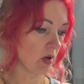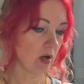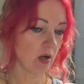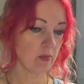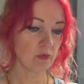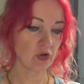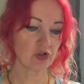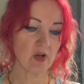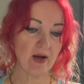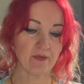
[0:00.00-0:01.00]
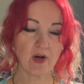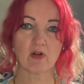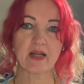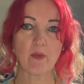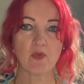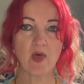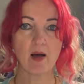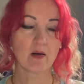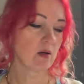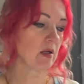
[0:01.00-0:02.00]
I'm not sure how far I'll get with that
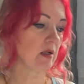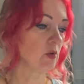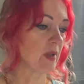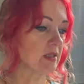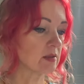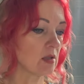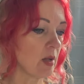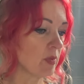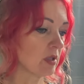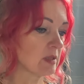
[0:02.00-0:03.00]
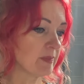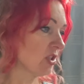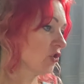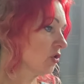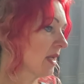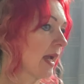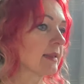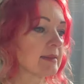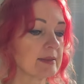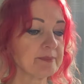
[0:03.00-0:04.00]
in a week's time when I speak to you
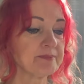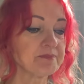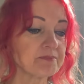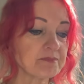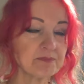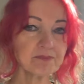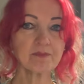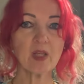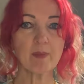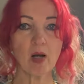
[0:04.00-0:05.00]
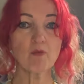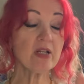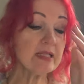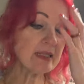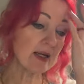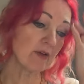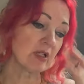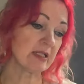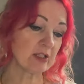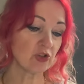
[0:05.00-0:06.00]
next. But really,
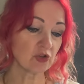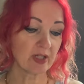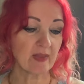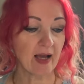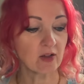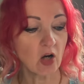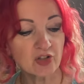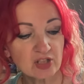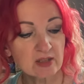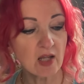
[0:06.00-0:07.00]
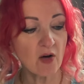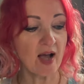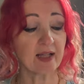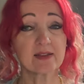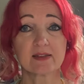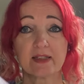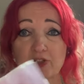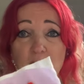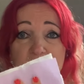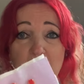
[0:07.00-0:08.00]
really enjoying that. And I just love hand
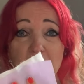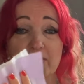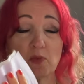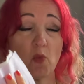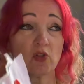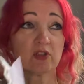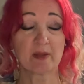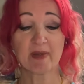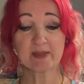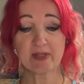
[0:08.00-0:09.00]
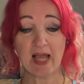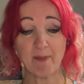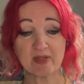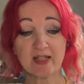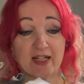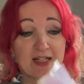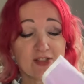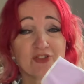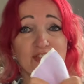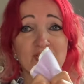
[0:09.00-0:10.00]
stitching. When something's watered, it makes me happy. It
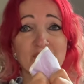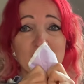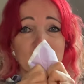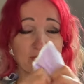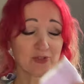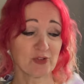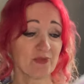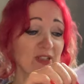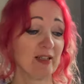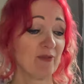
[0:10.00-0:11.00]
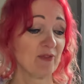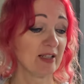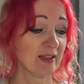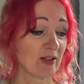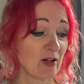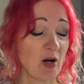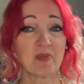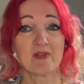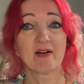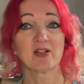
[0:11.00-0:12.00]
just feels so soft and lovely, and I can't
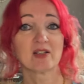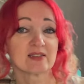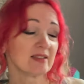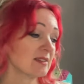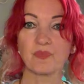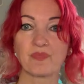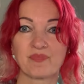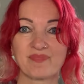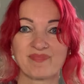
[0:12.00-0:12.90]
believe how nice it is.